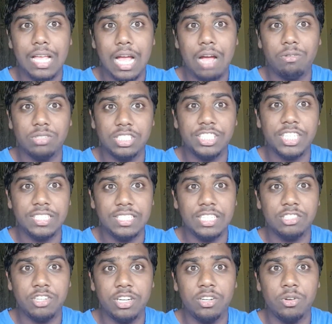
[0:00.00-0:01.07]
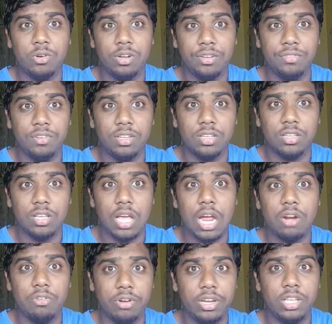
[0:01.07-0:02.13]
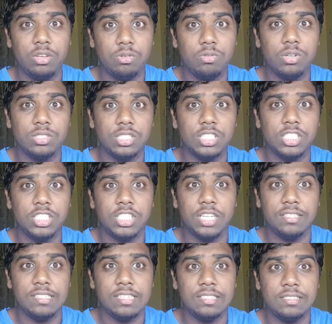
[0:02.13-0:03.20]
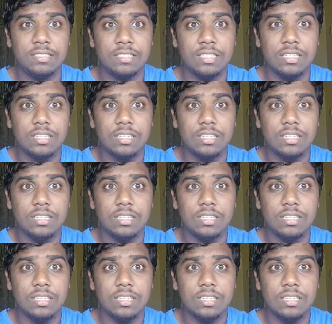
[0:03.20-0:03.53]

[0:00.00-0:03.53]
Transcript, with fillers: I want to shed tears right now, honestly. I really want to shed tears.